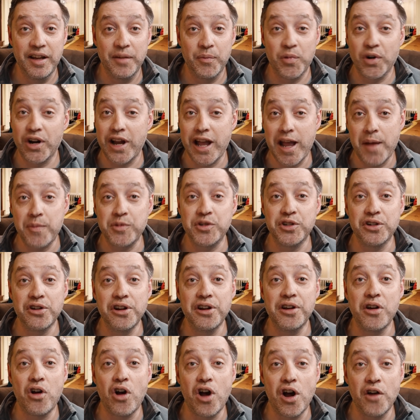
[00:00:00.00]
Perhaps they're
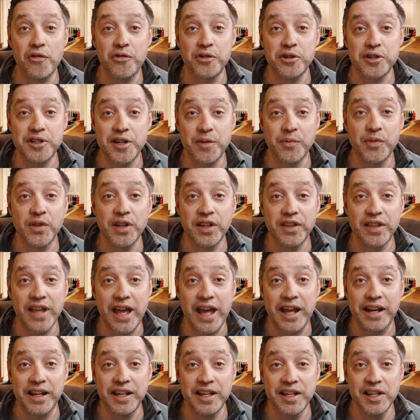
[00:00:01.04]
going to offer something
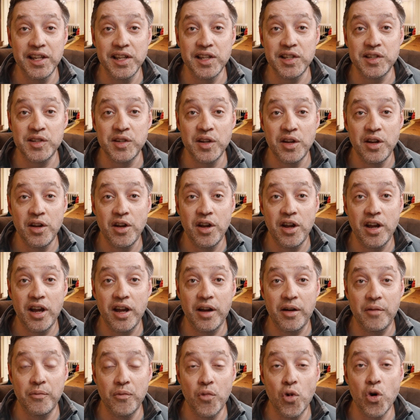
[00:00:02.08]
that is
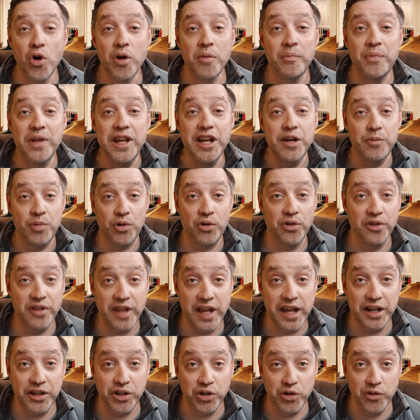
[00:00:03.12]
more beatable
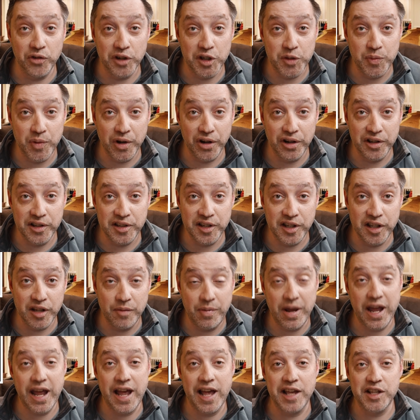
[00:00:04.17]
than you've experienced in the
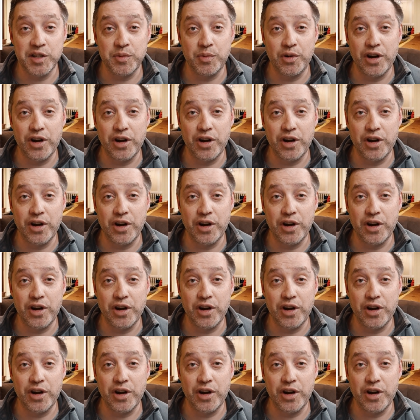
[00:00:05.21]
past.